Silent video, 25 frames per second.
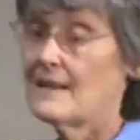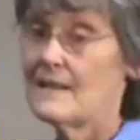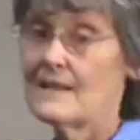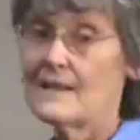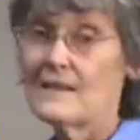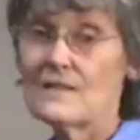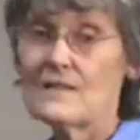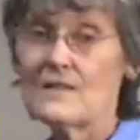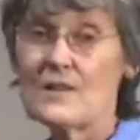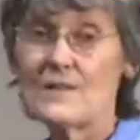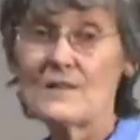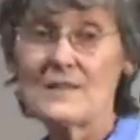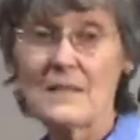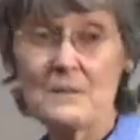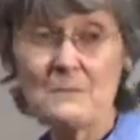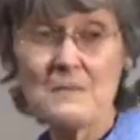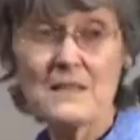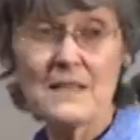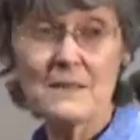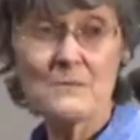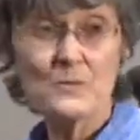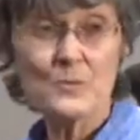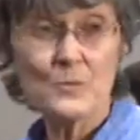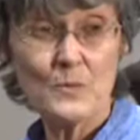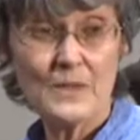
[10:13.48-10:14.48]
So
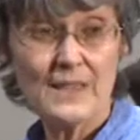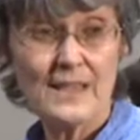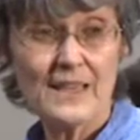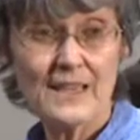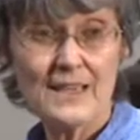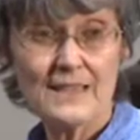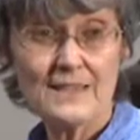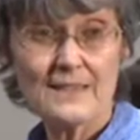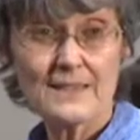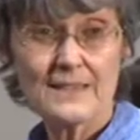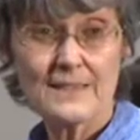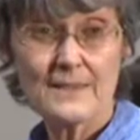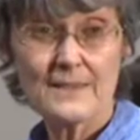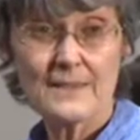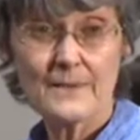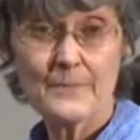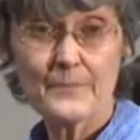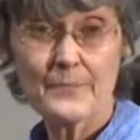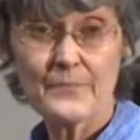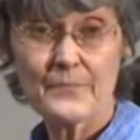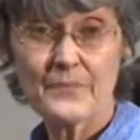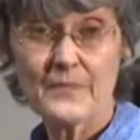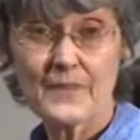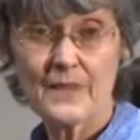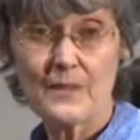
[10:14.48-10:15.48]
sometimes we
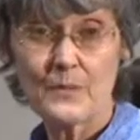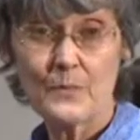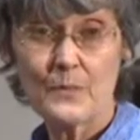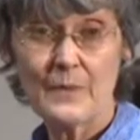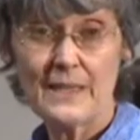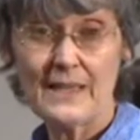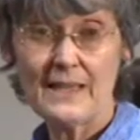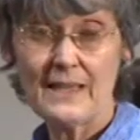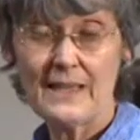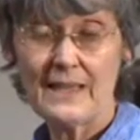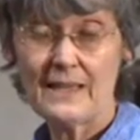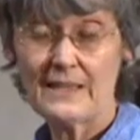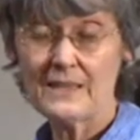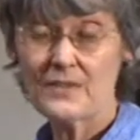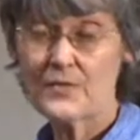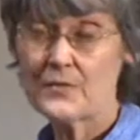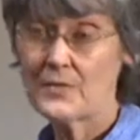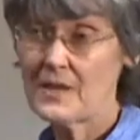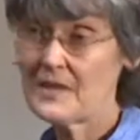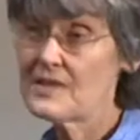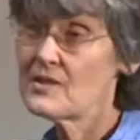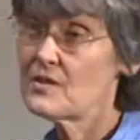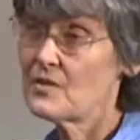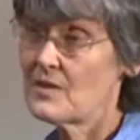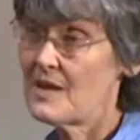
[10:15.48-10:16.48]
get
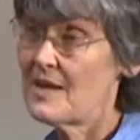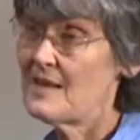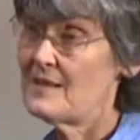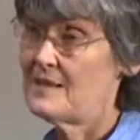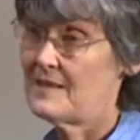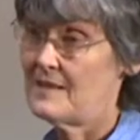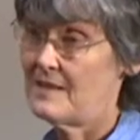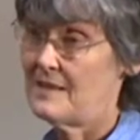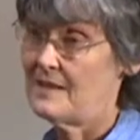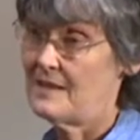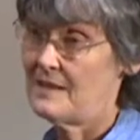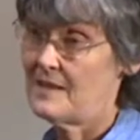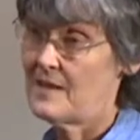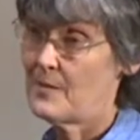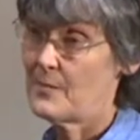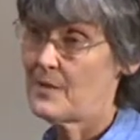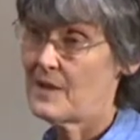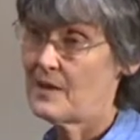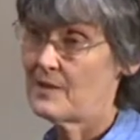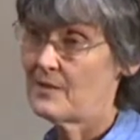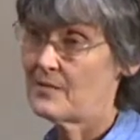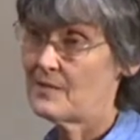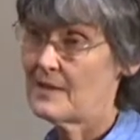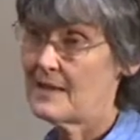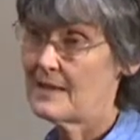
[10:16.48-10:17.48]
frustrated
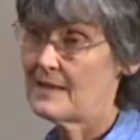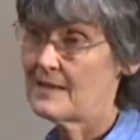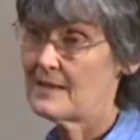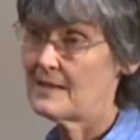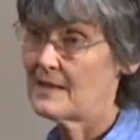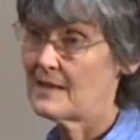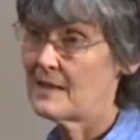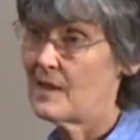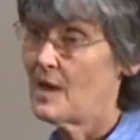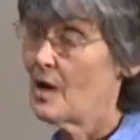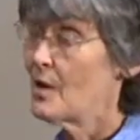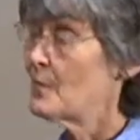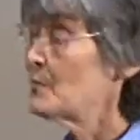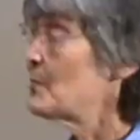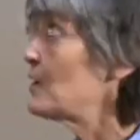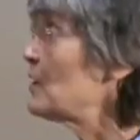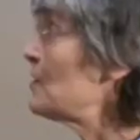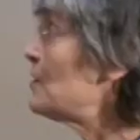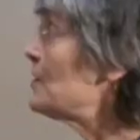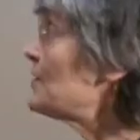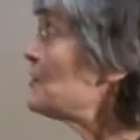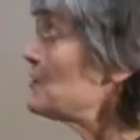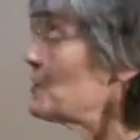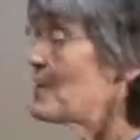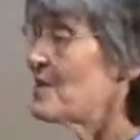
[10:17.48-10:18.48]
about writing
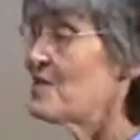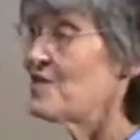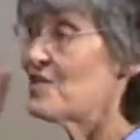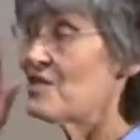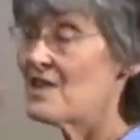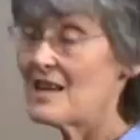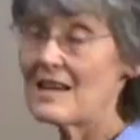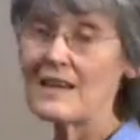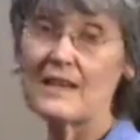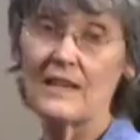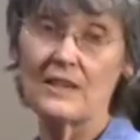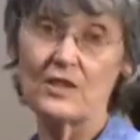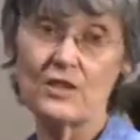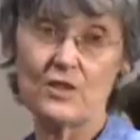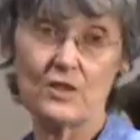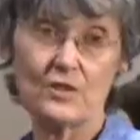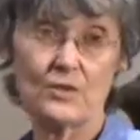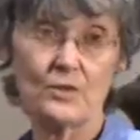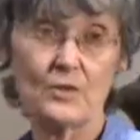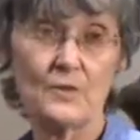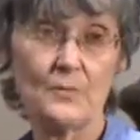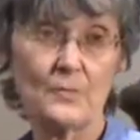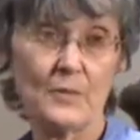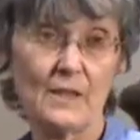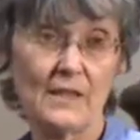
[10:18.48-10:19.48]
because we think it
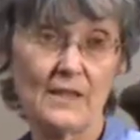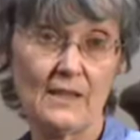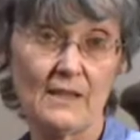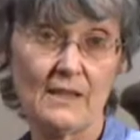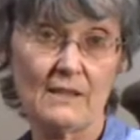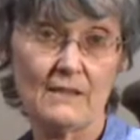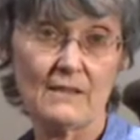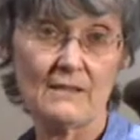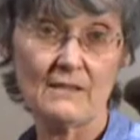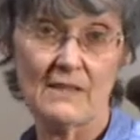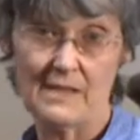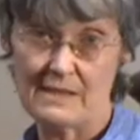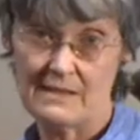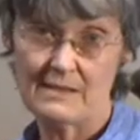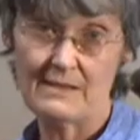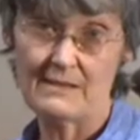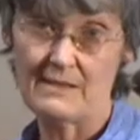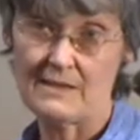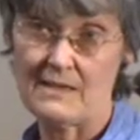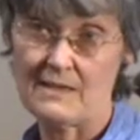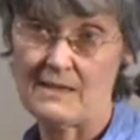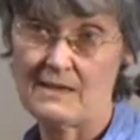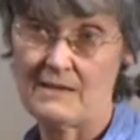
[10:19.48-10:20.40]
should be easy.